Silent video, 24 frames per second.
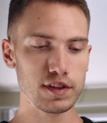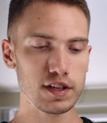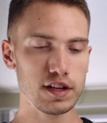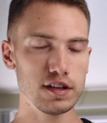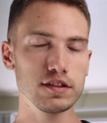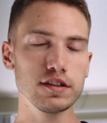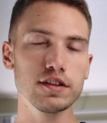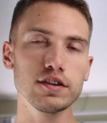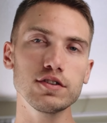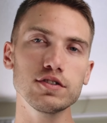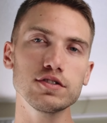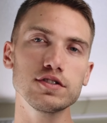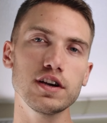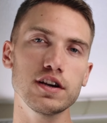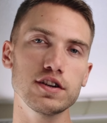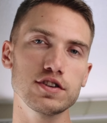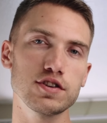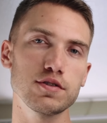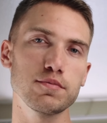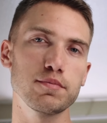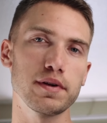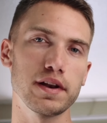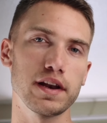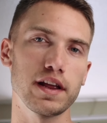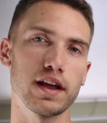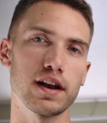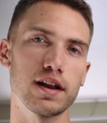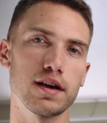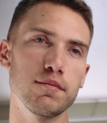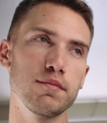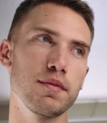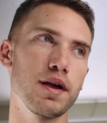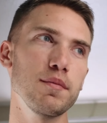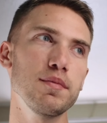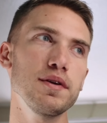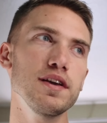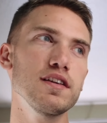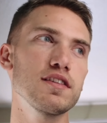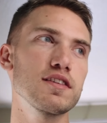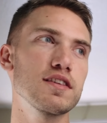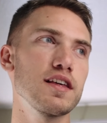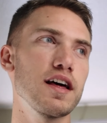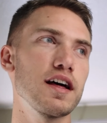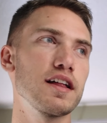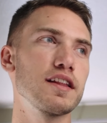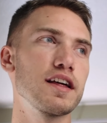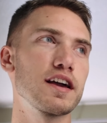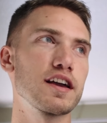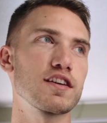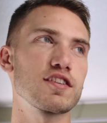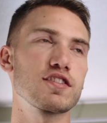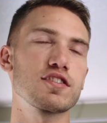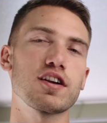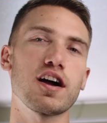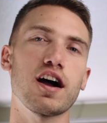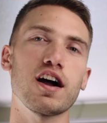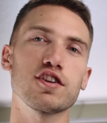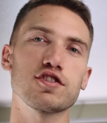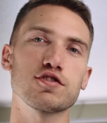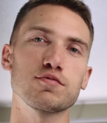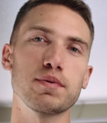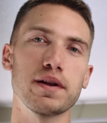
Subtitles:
Little touch of banana. Maybe it's that like Scotch